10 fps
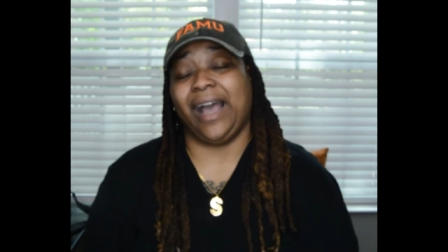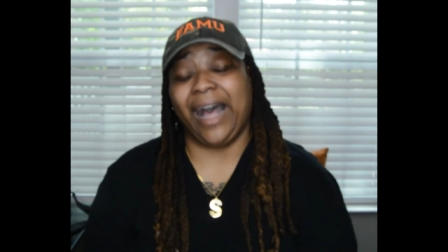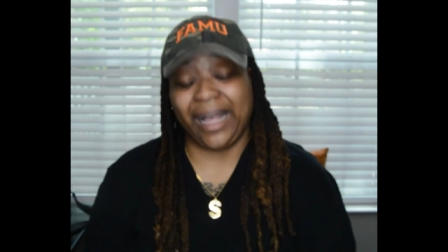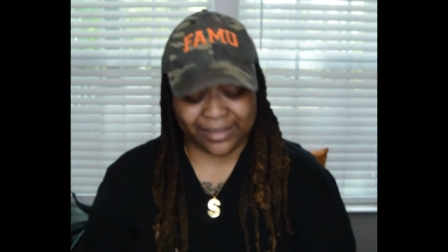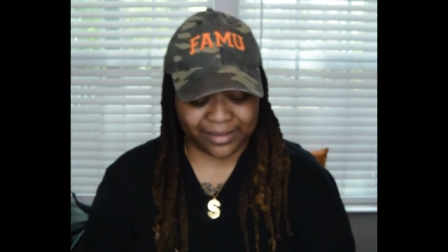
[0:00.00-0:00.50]

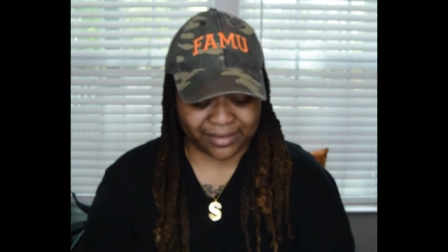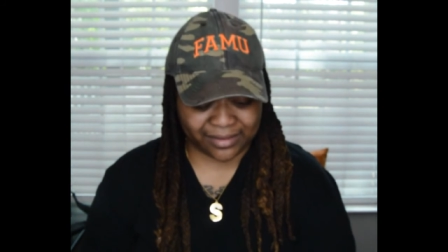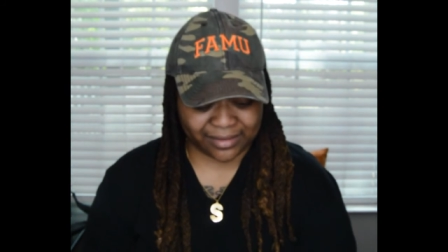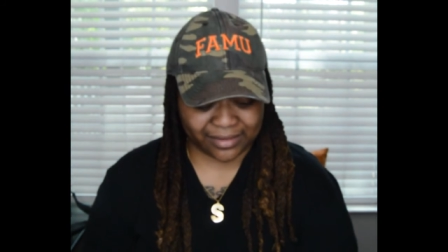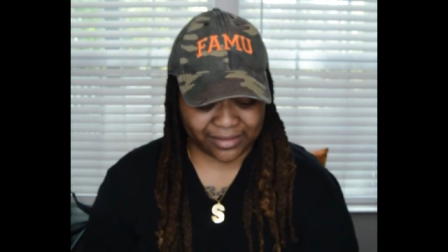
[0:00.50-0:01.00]
I
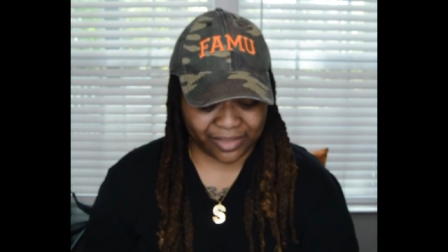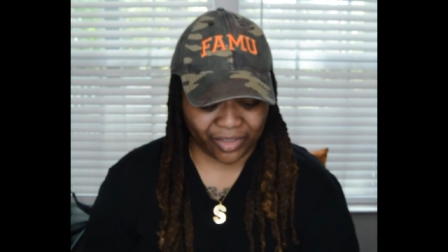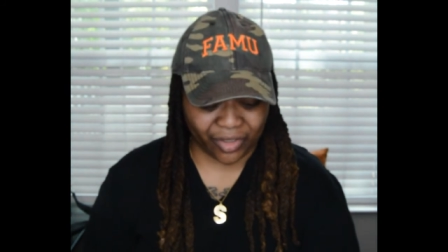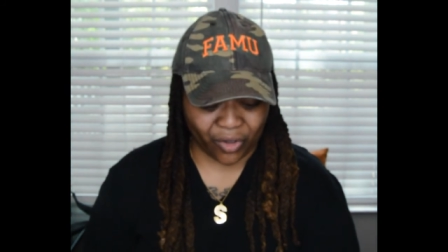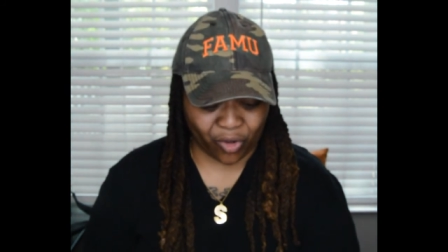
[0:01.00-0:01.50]
just,
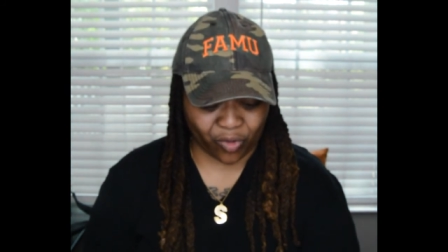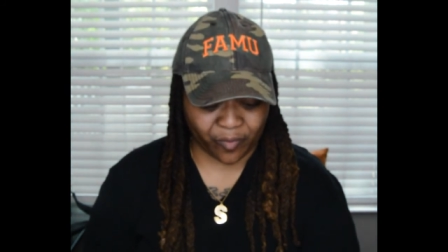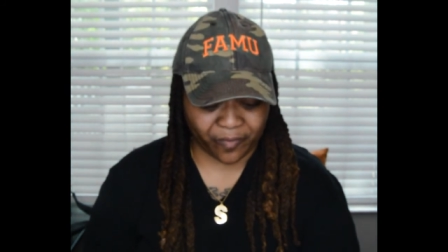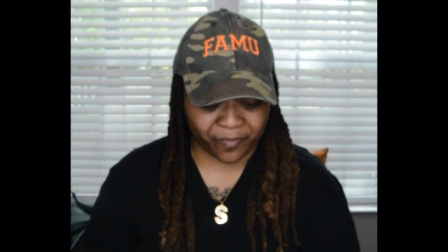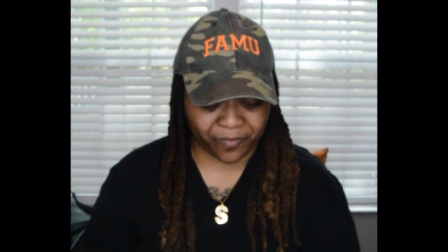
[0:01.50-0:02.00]

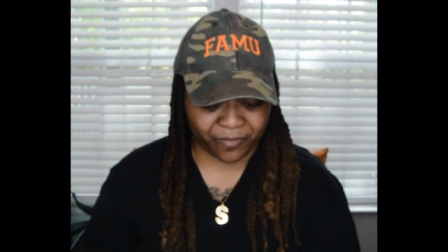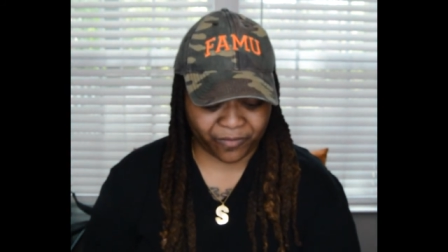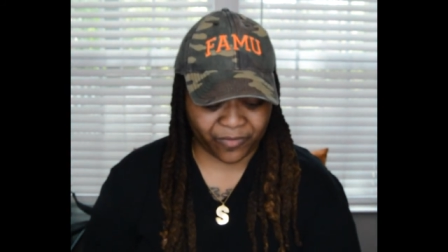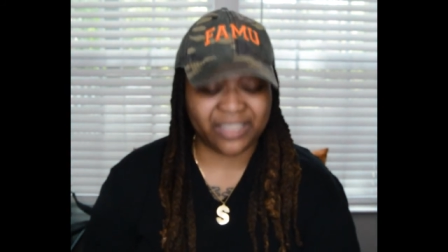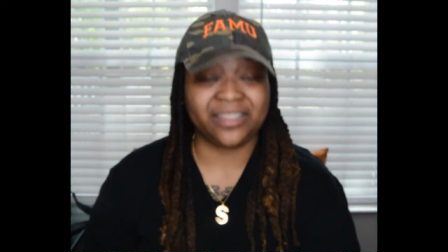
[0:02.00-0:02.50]

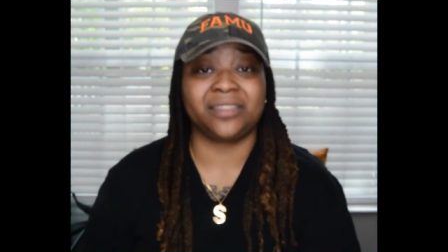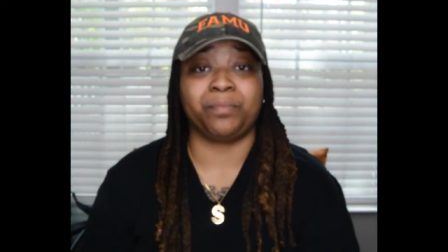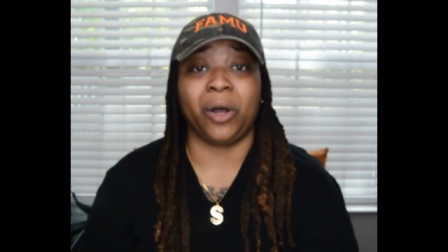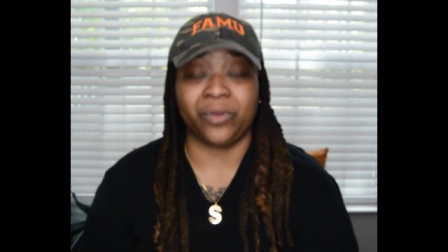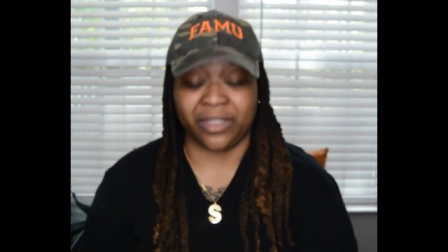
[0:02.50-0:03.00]
this
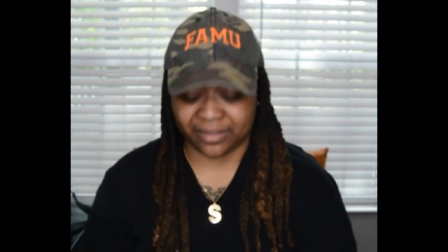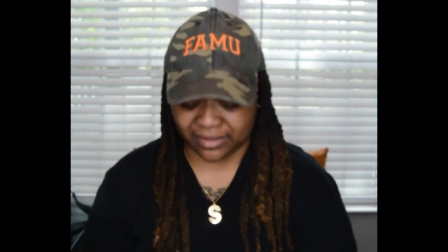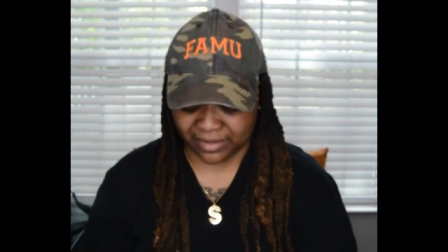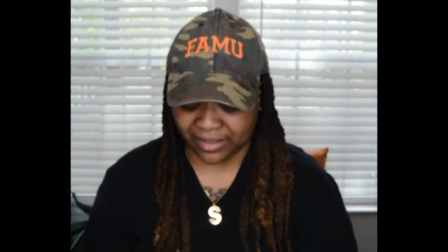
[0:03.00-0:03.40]
is bonus.